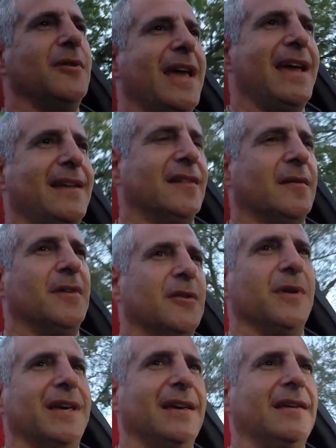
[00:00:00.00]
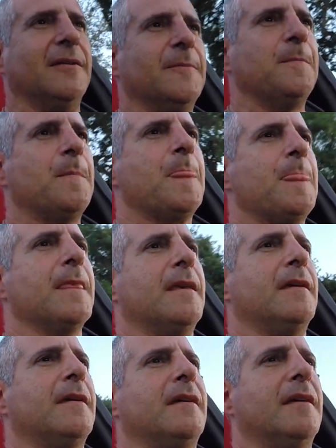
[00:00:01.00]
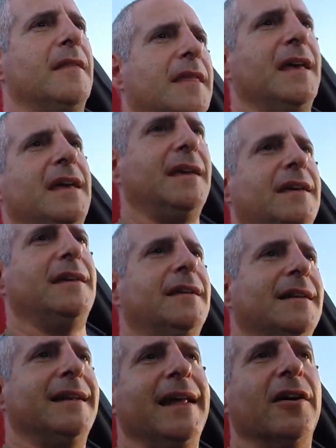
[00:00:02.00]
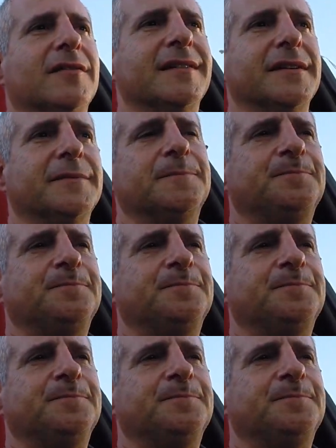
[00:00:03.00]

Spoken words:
AWE, They nailed it.